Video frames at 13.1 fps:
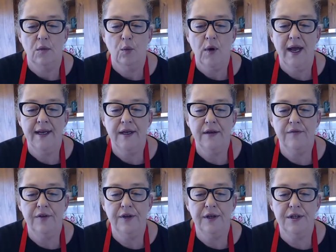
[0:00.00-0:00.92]
Weight
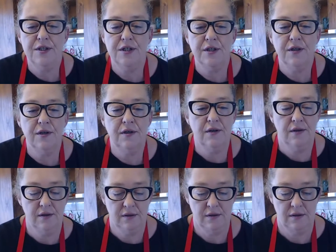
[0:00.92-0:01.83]

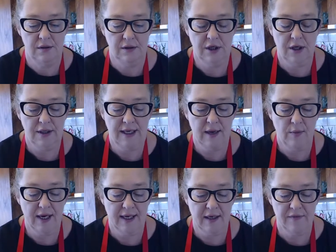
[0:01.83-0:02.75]
conversion. No, yeah,
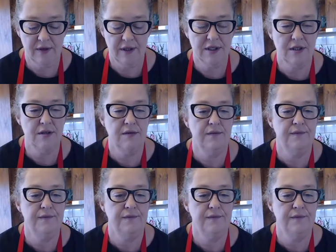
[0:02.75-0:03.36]
weight conversion.